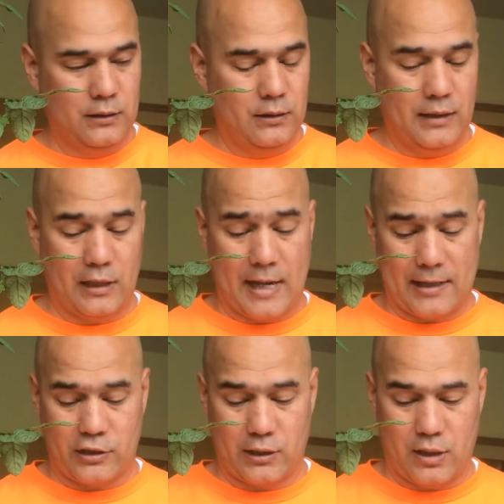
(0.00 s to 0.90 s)
It
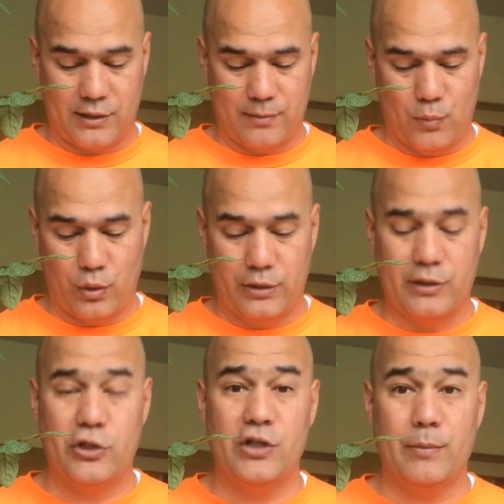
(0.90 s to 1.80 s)
actually costs more to
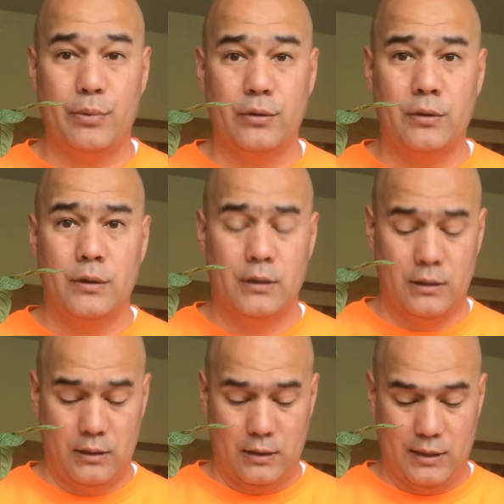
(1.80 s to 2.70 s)
ship
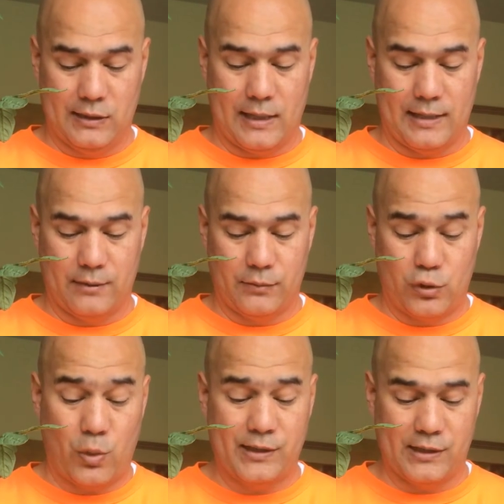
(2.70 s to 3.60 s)
these items,
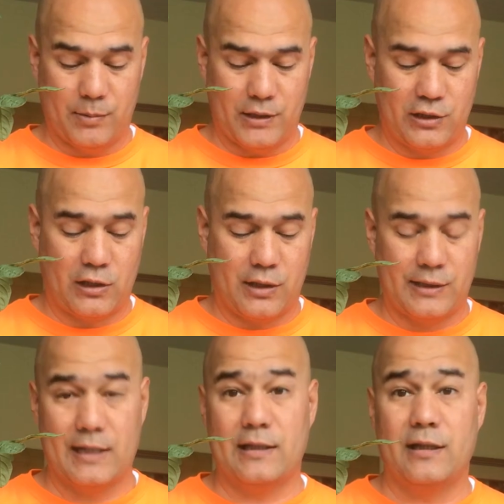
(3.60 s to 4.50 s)
twice as much. It costs
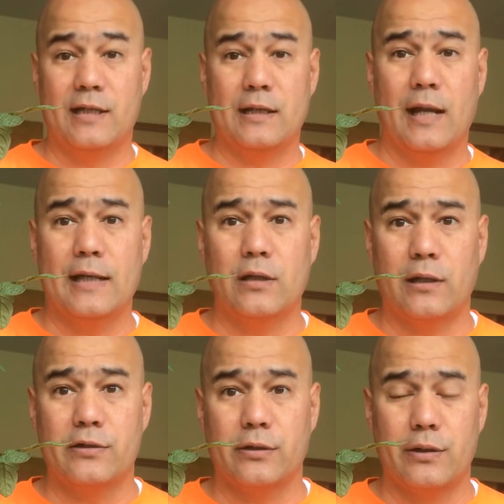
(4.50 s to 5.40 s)

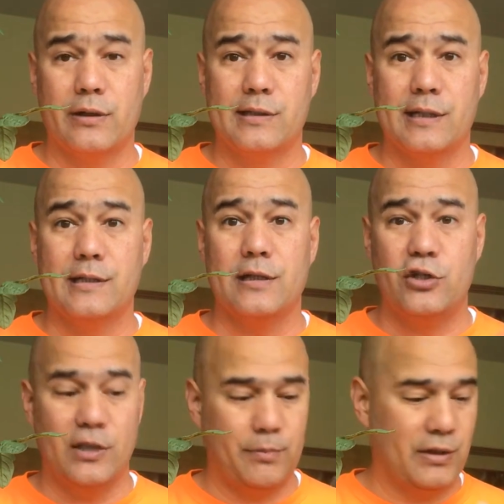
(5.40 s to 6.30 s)
$8.30 to
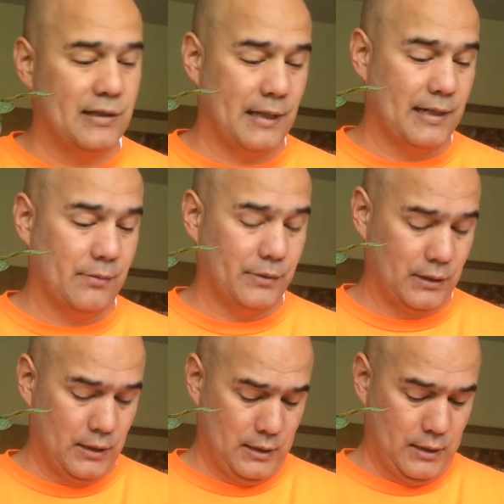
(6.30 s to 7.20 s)
ship these items.
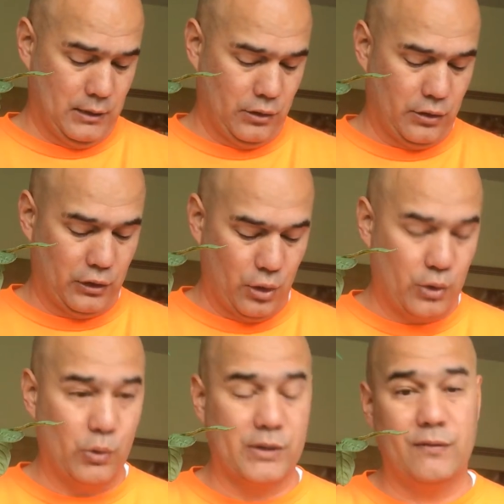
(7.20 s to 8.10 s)
So the
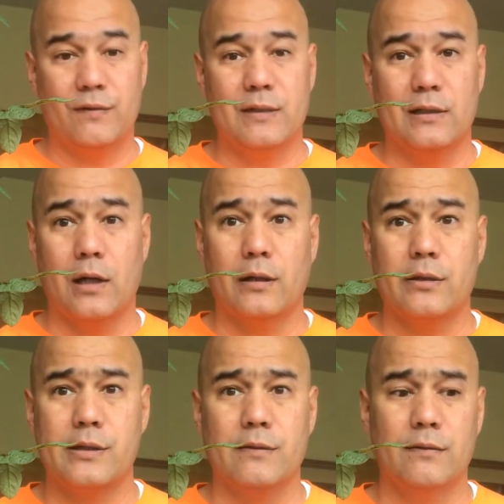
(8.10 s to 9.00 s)
total was
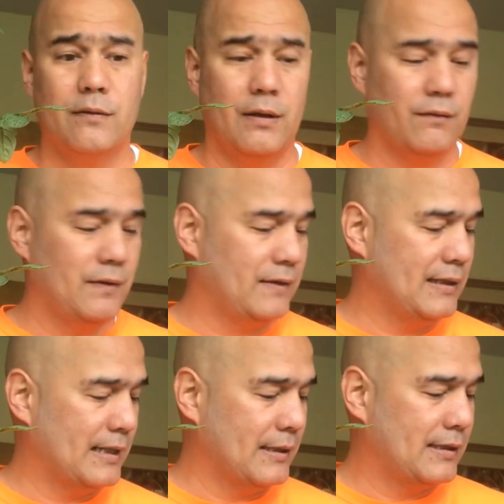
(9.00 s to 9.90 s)

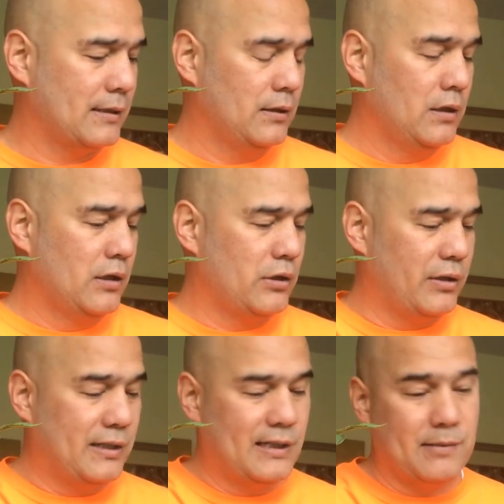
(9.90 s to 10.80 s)
$15.50. So
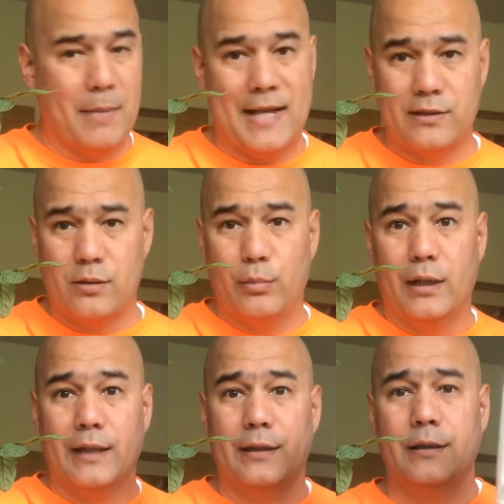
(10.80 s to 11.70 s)
this is Master
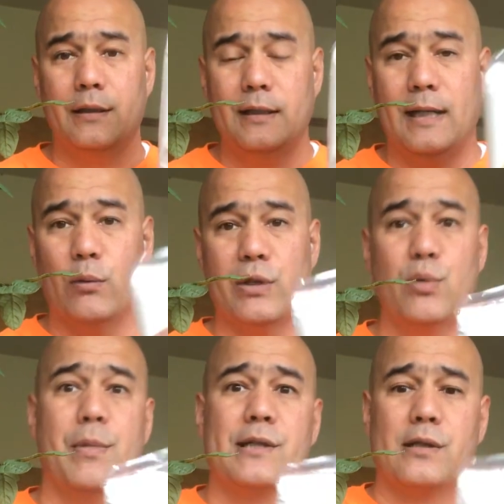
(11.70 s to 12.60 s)
Blend, and when you
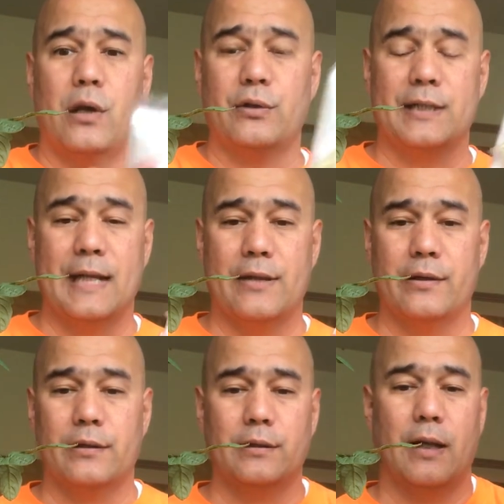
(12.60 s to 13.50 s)
mix it all
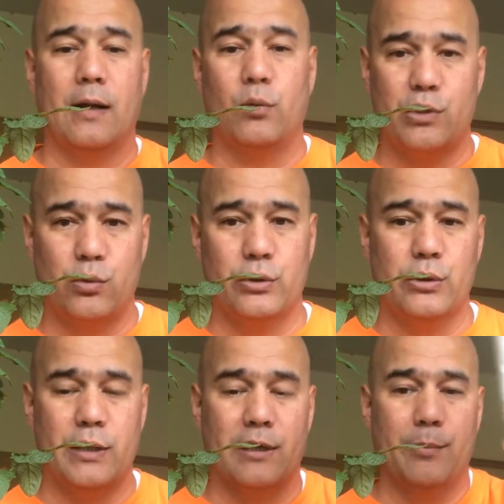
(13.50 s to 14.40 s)
together, which we'll
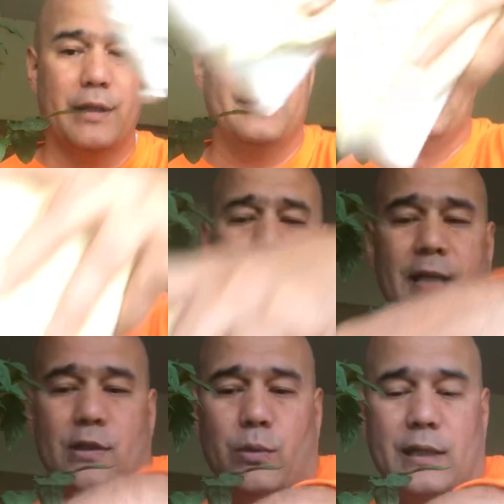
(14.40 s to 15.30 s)
do here in a bit,
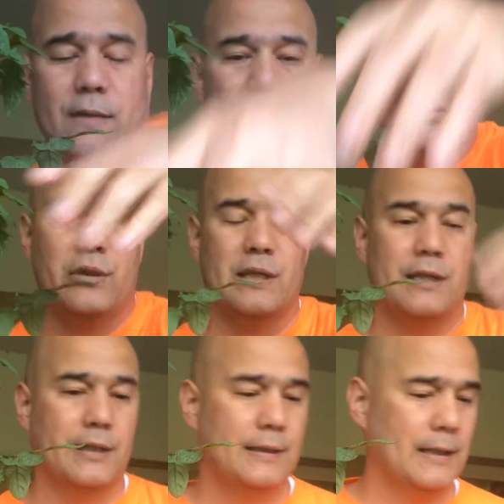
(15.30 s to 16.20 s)
that's what gives you the
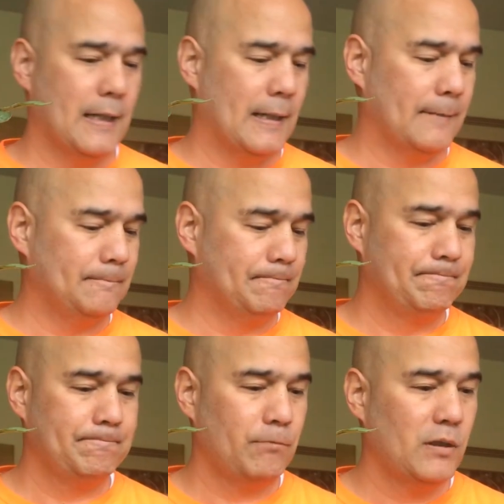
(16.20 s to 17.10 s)

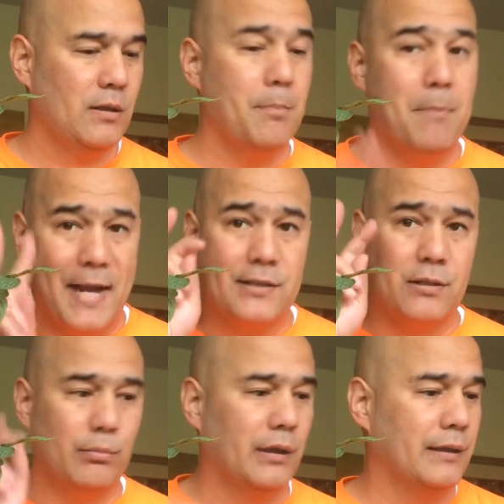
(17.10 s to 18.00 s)
Master
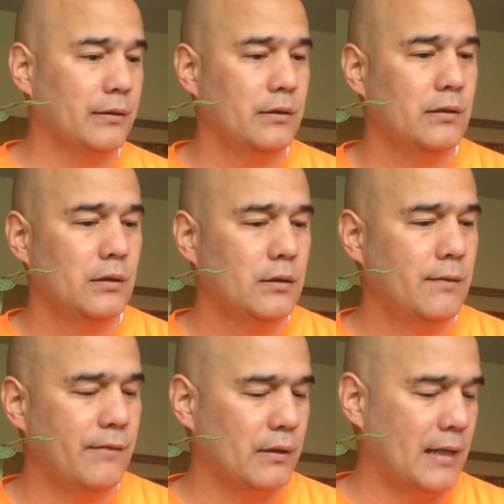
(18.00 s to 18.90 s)
Blend
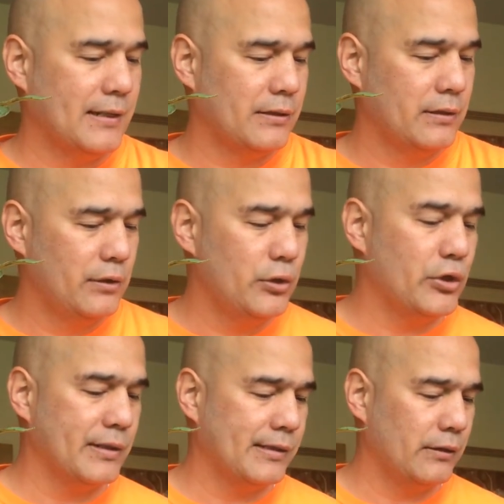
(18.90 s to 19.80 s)
fertilizer
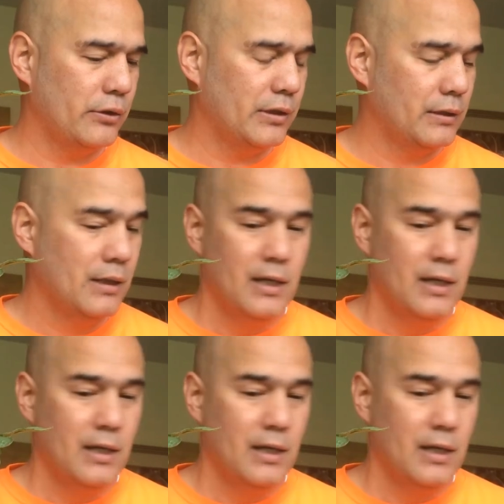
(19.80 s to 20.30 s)
nutrient solution.